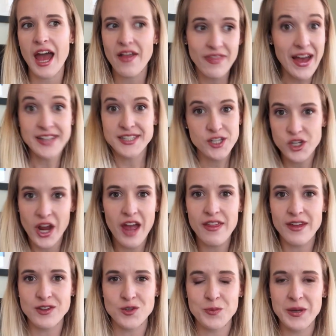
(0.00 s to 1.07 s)
And that's a
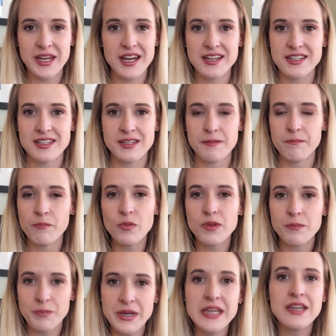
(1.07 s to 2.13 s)
challenge because
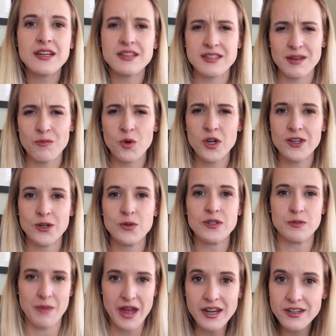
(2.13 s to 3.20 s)
being someone who
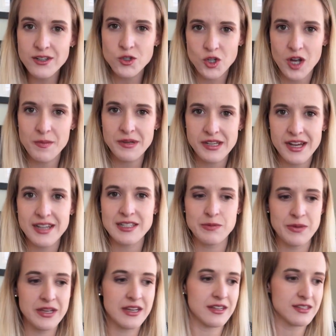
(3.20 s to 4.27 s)
has been traumatized,
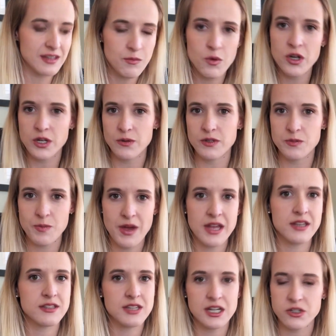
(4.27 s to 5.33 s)
being someone who has
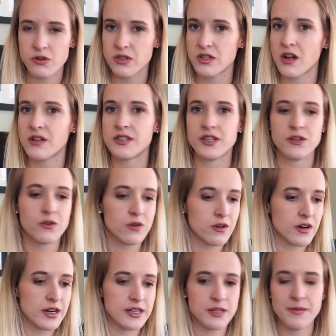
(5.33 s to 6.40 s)
been sexually assaulted
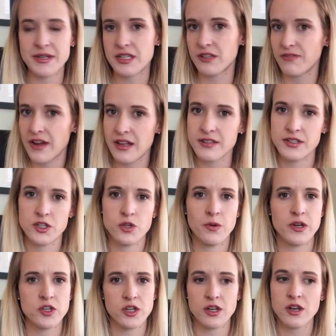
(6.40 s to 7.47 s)
or in a domestic violence
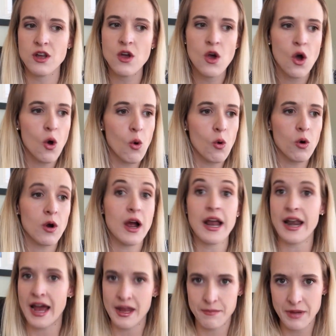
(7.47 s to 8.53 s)
situation, or,
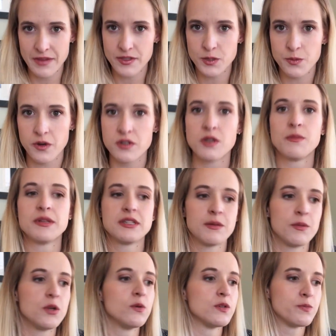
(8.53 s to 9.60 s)
and I am not this person, but
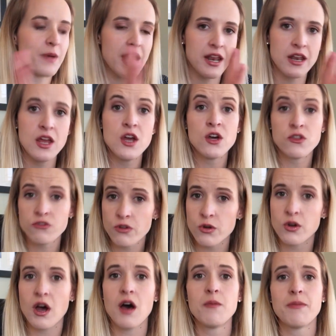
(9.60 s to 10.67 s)
someone who has been
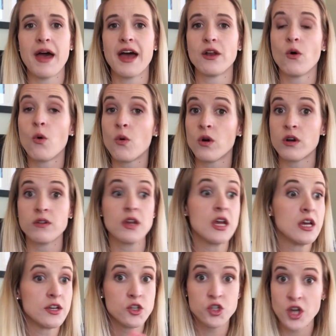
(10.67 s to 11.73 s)
through combat or
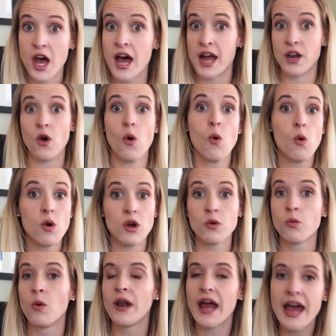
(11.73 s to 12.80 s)
shot
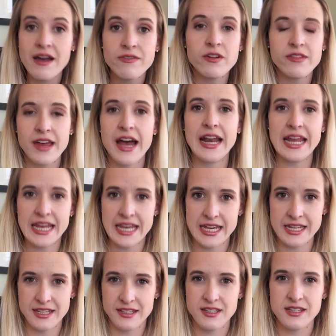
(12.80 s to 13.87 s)
or whatever that
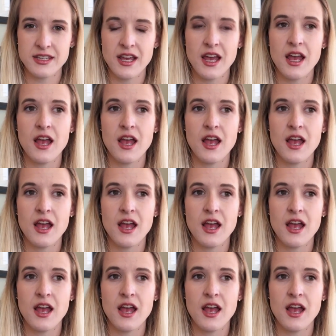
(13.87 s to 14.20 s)
is